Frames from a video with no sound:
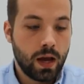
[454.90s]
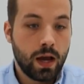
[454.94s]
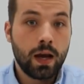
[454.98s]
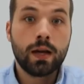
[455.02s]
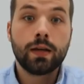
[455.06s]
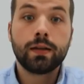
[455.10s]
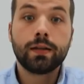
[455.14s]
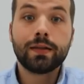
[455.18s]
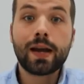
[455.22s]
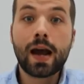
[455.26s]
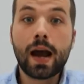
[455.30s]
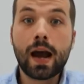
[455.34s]

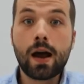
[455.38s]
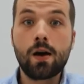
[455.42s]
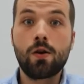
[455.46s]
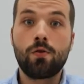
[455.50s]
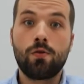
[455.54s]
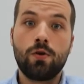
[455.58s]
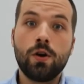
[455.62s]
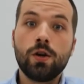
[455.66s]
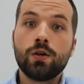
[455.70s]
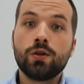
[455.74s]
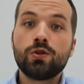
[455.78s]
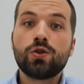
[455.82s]

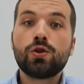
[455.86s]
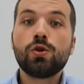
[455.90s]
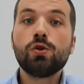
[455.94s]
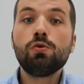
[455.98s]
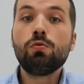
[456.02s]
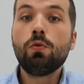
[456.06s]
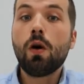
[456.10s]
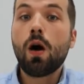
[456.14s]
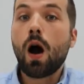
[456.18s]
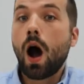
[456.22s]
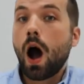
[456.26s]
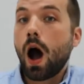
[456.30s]
Now,
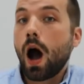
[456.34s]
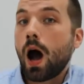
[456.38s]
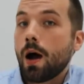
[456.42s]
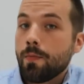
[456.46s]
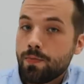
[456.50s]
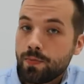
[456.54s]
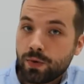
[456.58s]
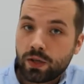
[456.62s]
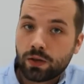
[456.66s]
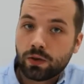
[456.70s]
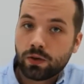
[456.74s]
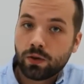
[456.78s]
2
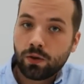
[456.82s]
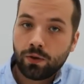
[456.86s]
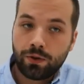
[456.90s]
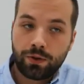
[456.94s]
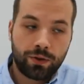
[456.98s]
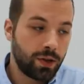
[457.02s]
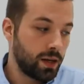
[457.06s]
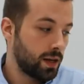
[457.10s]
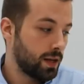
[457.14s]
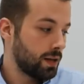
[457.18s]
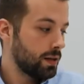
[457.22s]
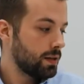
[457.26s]
optional
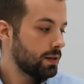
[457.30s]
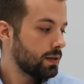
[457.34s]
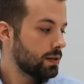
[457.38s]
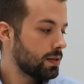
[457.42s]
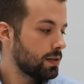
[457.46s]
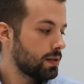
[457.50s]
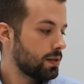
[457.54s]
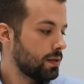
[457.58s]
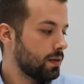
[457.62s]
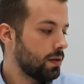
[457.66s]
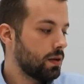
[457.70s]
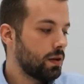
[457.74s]

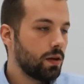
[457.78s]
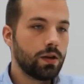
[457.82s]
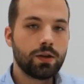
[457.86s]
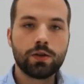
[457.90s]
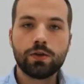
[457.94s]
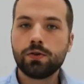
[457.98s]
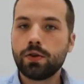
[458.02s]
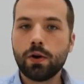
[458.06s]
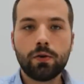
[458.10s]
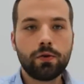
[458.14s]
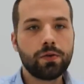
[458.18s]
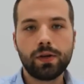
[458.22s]
things.
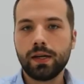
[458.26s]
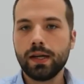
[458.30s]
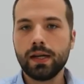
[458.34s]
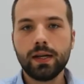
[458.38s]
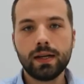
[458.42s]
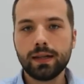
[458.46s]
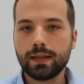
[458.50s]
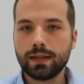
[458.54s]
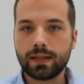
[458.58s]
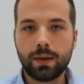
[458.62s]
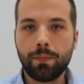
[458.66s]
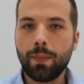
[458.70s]
You don't
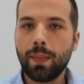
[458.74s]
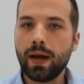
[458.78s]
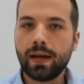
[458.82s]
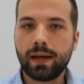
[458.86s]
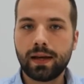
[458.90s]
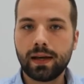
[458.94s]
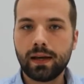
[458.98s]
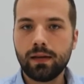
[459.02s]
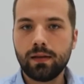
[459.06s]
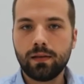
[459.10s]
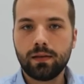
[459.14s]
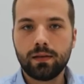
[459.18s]
need it to
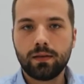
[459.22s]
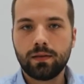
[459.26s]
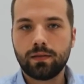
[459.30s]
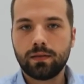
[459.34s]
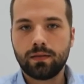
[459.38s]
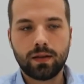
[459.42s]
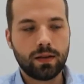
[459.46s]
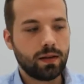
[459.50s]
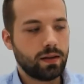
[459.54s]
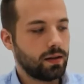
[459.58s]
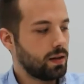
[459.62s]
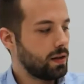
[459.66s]
make it,
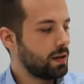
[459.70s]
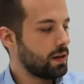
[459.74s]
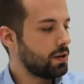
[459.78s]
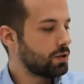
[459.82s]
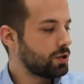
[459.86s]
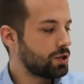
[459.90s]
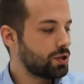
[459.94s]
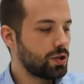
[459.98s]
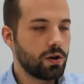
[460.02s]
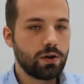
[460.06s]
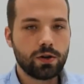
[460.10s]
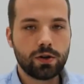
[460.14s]
and I'll
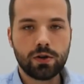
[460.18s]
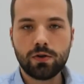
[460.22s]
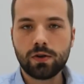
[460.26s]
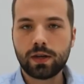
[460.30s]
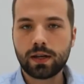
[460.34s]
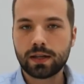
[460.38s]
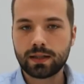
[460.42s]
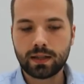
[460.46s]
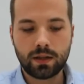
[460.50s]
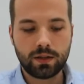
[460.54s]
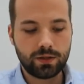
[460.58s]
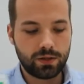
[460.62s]
show you
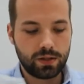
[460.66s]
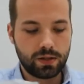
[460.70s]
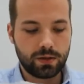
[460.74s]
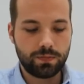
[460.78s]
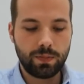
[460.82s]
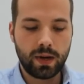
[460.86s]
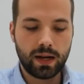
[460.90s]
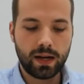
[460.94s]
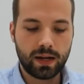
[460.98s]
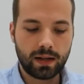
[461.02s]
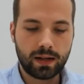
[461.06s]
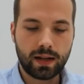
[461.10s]
because I'll just
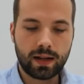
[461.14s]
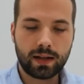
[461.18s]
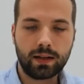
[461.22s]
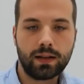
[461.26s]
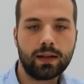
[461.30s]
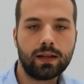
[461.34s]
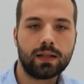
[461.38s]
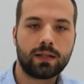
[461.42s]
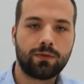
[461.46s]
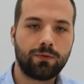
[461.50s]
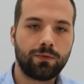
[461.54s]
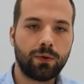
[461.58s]
make it like
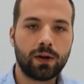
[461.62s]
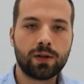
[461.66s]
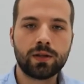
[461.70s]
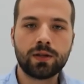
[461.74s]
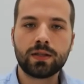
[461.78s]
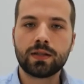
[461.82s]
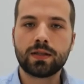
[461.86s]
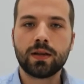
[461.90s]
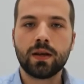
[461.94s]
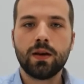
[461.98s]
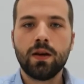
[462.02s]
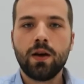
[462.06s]
this
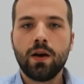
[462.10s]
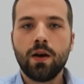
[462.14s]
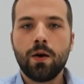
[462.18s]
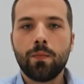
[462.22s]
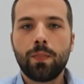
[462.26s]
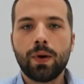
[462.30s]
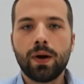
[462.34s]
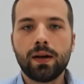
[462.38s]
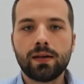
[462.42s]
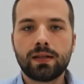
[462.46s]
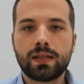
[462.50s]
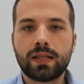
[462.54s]
first.
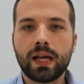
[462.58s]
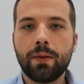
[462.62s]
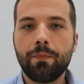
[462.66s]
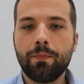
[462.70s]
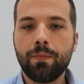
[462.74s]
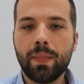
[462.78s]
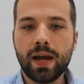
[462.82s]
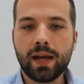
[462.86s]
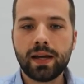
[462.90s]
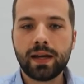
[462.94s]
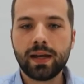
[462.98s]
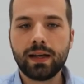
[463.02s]
But to
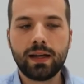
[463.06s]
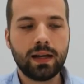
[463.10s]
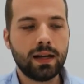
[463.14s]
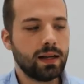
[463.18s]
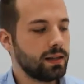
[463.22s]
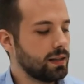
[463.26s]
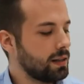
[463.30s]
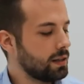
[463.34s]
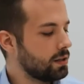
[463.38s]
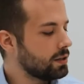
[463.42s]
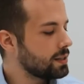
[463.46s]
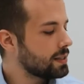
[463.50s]
make it a
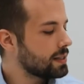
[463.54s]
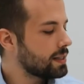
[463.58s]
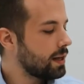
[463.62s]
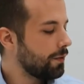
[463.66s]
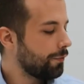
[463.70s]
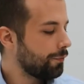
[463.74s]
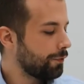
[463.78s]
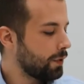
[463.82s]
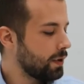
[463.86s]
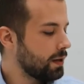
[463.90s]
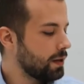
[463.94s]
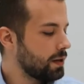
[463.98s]
little
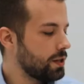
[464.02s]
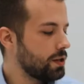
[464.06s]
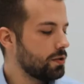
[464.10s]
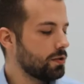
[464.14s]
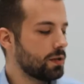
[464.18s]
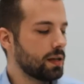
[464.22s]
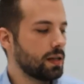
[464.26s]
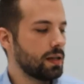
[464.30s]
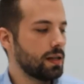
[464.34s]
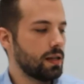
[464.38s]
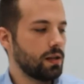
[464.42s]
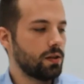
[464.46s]
different, you
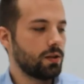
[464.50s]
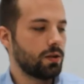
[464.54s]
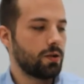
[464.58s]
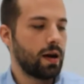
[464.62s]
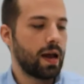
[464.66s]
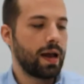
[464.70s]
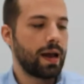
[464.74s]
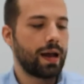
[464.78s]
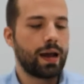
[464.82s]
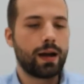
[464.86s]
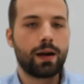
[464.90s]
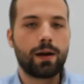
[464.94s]
can either
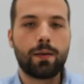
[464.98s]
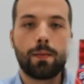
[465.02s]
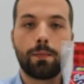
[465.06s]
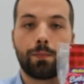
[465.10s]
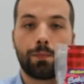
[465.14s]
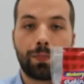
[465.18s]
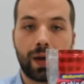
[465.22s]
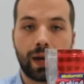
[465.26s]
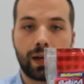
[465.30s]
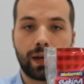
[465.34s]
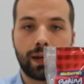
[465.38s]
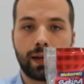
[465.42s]

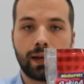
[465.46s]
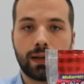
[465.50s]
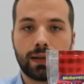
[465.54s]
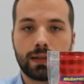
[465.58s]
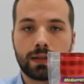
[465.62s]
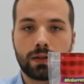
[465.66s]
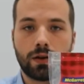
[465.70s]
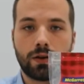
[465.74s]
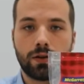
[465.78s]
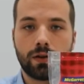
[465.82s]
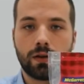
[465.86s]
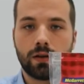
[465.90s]
add baking
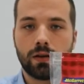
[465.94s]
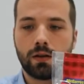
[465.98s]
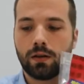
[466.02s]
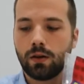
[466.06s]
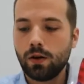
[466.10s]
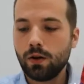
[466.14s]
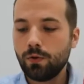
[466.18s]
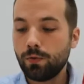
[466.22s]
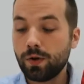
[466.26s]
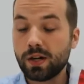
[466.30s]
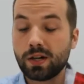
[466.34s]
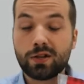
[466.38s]

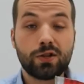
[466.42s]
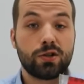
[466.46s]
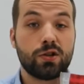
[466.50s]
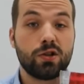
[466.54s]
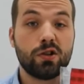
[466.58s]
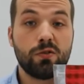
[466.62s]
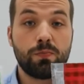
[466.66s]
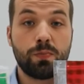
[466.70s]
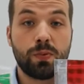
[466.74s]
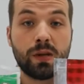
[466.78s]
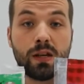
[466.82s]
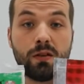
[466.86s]
soda, which
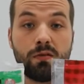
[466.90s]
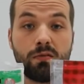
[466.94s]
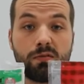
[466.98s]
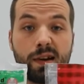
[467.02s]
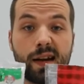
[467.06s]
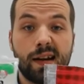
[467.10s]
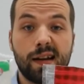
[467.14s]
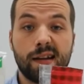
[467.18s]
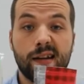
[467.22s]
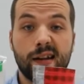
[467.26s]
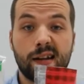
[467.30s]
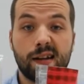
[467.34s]
should be
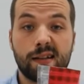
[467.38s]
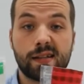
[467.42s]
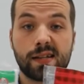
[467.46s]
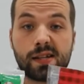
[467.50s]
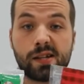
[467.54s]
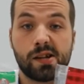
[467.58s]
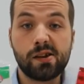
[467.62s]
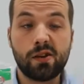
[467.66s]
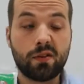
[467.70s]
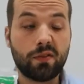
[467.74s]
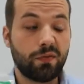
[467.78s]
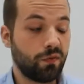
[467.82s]
right next
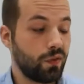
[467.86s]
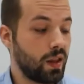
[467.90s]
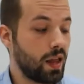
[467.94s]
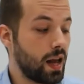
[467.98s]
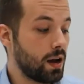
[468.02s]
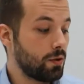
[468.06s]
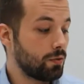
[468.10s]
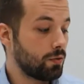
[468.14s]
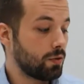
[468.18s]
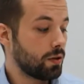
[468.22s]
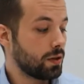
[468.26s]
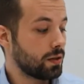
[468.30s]
to your
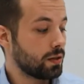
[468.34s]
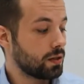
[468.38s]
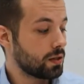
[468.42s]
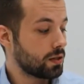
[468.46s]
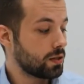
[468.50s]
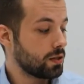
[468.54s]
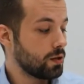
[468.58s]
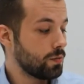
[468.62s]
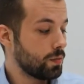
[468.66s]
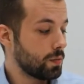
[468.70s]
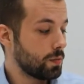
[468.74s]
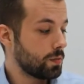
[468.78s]
flour in the
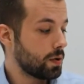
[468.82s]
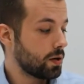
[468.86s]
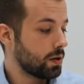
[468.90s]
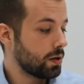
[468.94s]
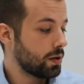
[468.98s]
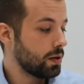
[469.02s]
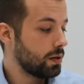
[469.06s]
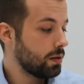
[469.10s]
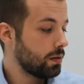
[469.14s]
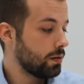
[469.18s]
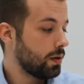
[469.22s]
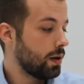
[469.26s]

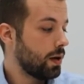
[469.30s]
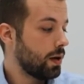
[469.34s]
supermarket,